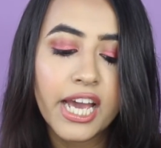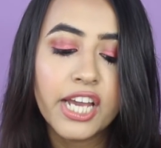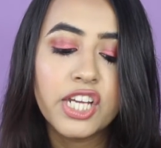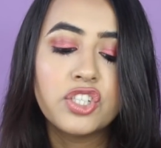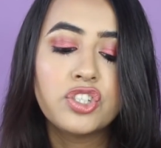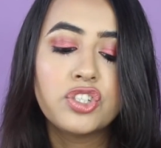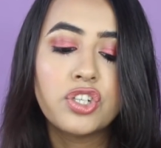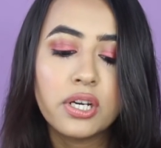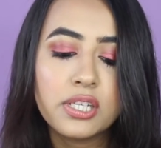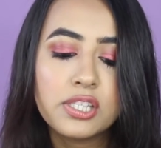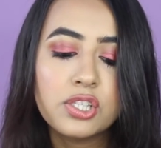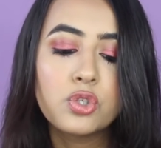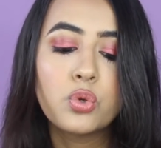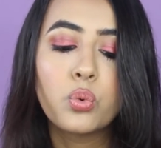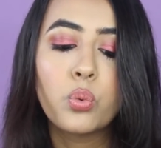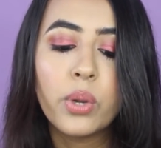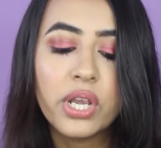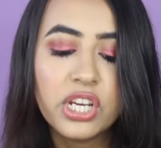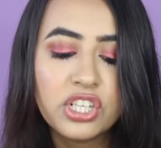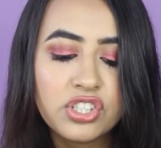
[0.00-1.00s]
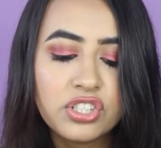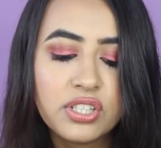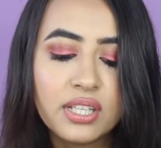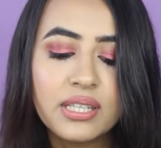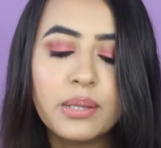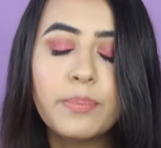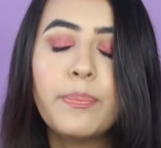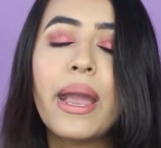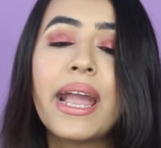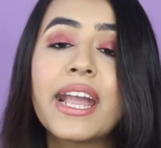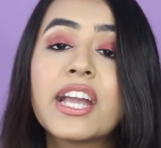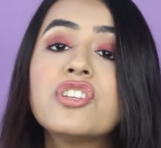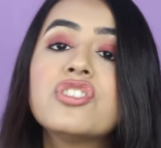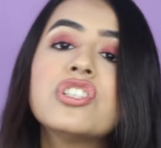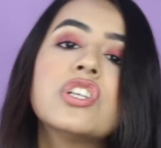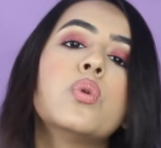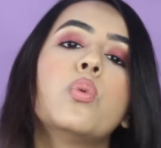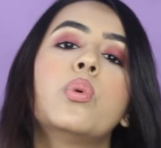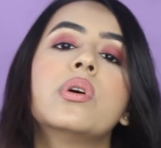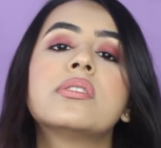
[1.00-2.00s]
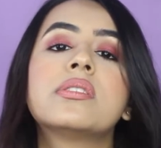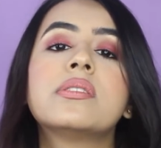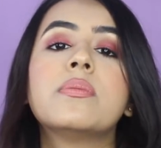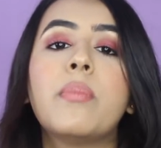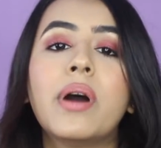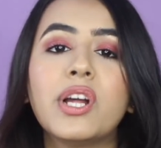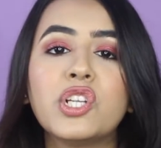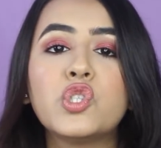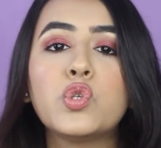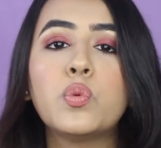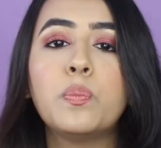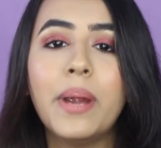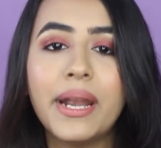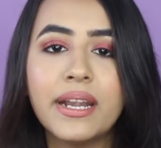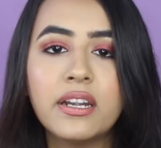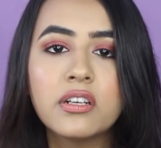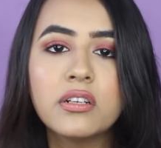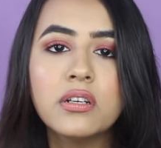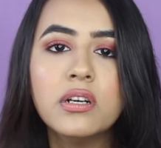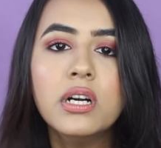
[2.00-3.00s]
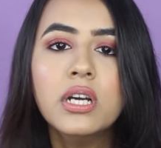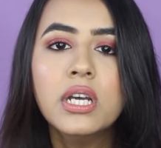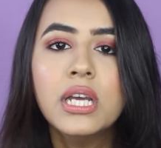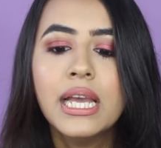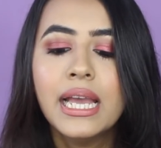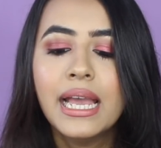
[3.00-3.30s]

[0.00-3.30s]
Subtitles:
I just wish that the packaging was much better